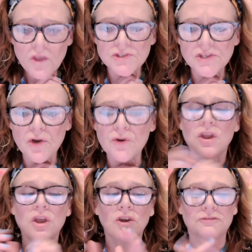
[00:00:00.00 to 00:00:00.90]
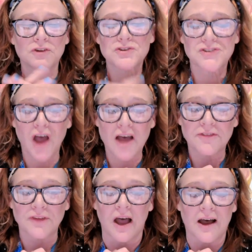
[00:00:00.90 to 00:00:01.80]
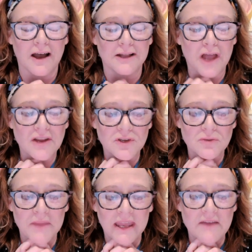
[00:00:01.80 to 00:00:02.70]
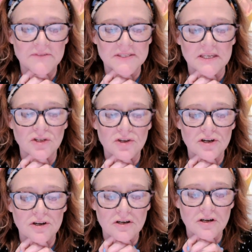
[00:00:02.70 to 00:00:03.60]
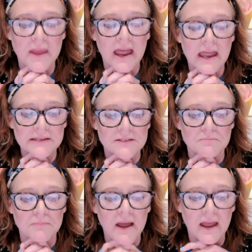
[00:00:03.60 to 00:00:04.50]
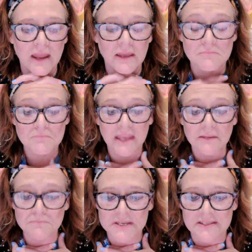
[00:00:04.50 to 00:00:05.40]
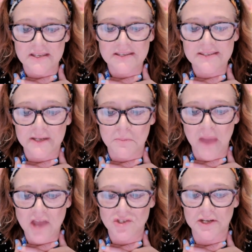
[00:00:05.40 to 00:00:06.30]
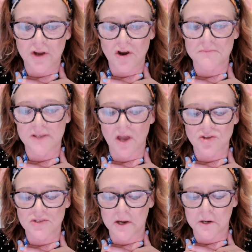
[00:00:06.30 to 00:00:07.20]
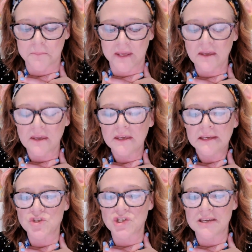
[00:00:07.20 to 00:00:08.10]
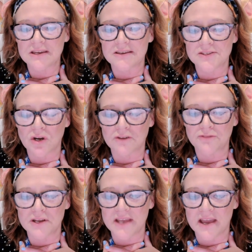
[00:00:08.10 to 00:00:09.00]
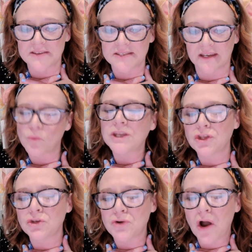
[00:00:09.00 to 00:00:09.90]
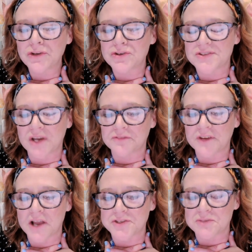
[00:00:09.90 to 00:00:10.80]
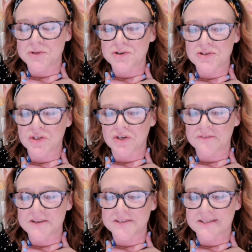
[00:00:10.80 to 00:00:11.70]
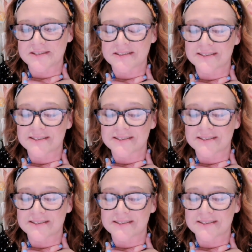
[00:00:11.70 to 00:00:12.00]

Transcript: So, first off, a lot of you may have seen her at my main business, a compassionate heart massage therapy. She is our front desk. What do you call yourself? Customer service?